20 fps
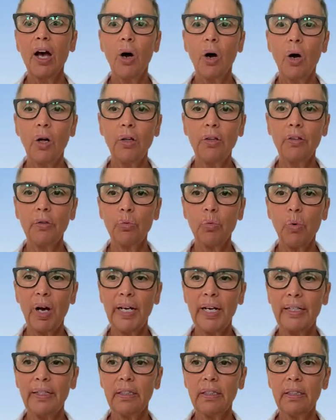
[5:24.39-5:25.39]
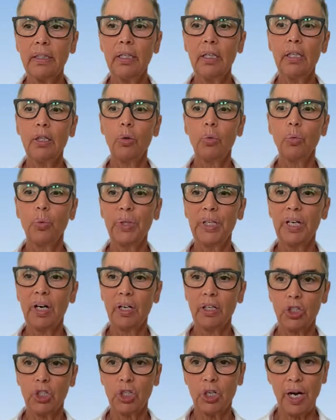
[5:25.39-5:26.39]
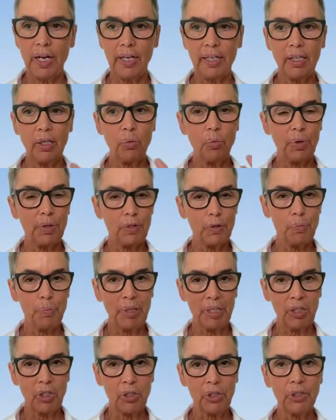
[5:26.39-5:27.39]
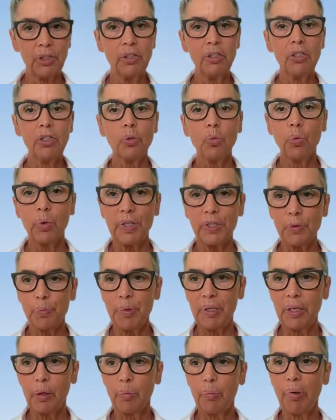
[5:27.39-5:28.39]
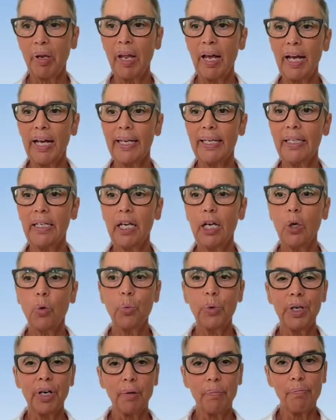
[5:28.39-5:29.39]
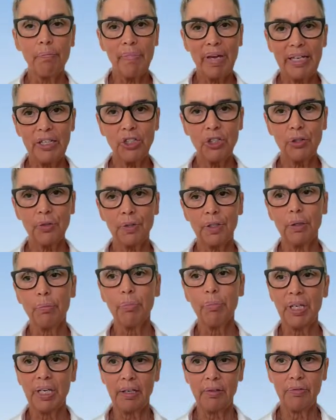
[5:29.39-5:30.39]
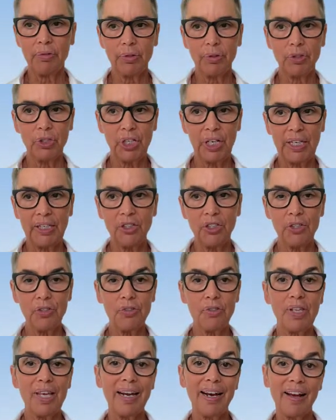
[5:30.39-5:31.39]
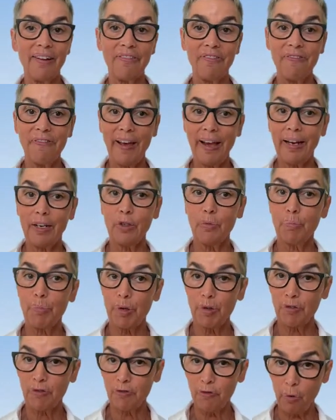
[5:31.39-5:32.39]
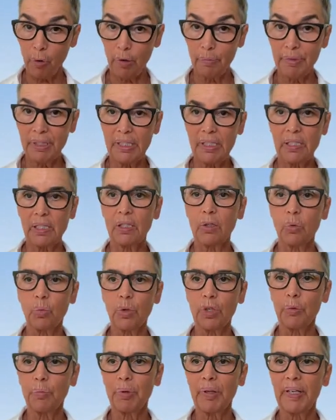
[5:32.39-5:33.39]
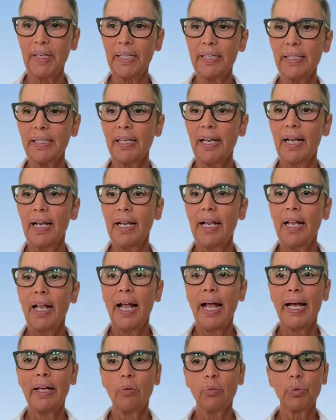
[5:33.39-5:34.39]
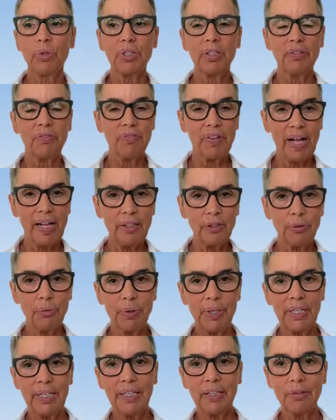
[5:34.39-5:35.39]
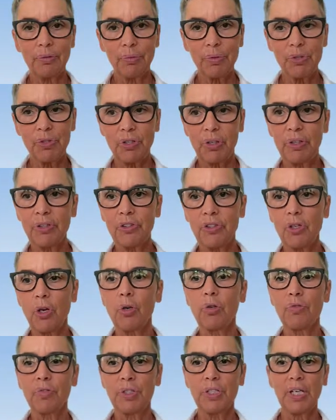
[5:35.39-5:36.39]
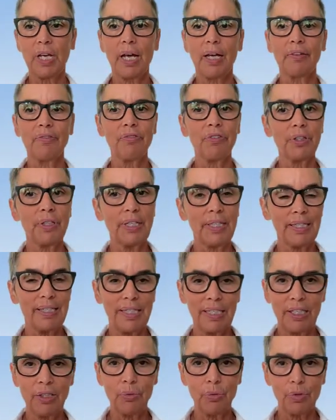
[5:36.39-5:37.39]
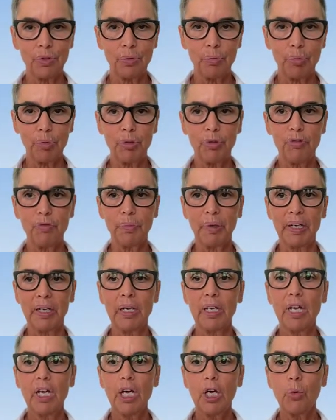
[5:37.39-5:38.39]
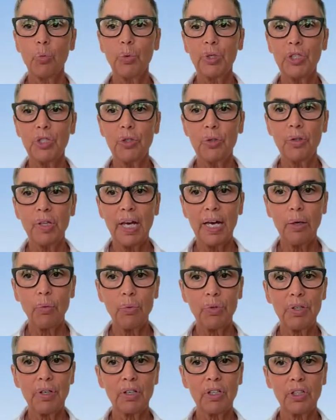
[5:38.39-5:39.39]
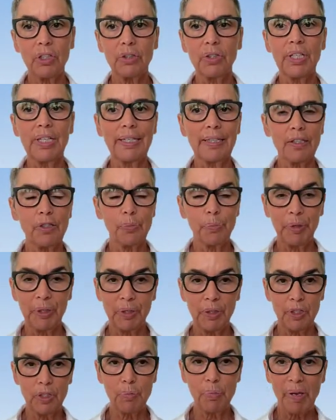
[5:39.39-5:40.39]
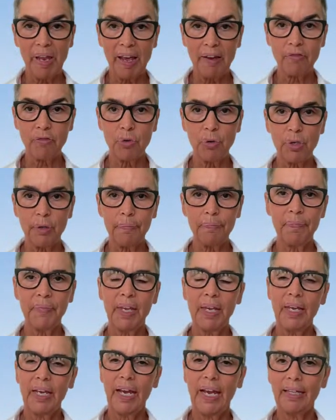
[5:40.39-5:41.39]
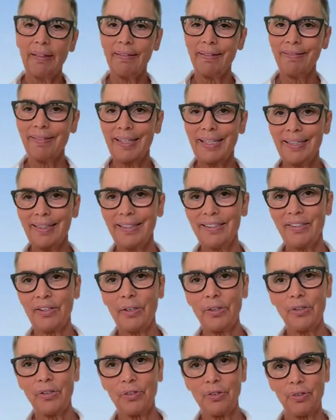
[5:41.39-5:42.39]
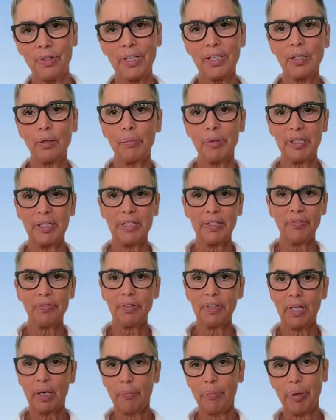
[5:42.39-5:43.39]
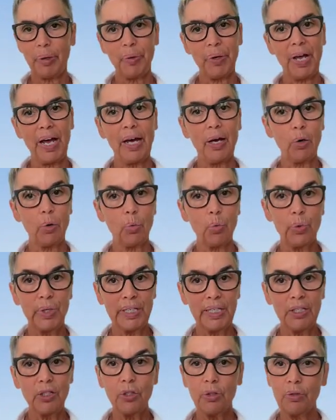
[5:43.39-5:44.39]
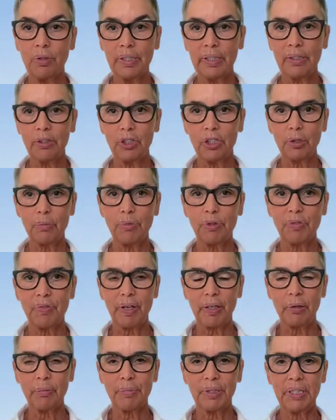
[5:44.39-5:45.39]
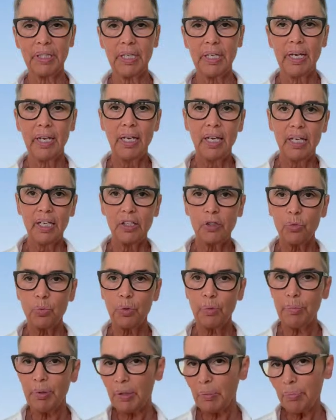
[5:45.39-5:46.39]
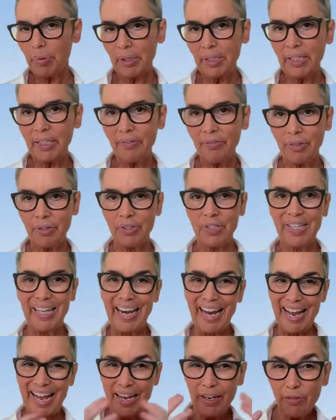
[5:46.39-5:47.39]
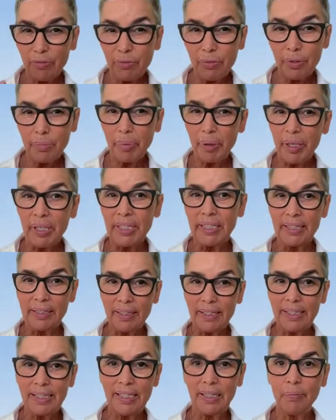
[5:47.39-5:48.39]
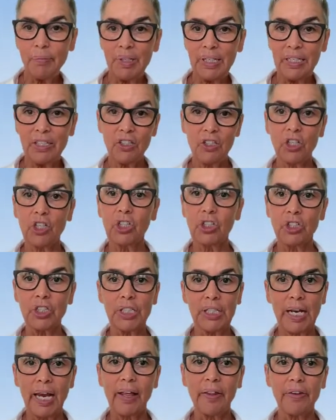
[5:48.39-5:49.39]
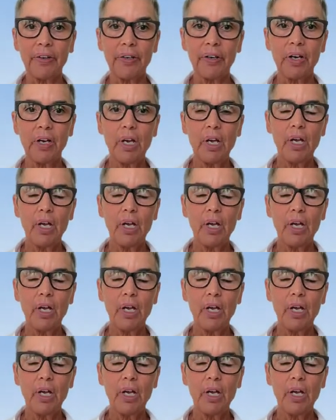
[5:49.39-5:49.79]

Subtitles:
All the while, we are tracking what is being learned, what is being applied. We are measuring behavioral changes that affect performance in the workplace, and we're evaluating the results over time for continuous improvement. We do that with our learning experience platform. And the thing that's also a little bit different about how we do leadership development is we're big believers that everybody in the team needs to learn together.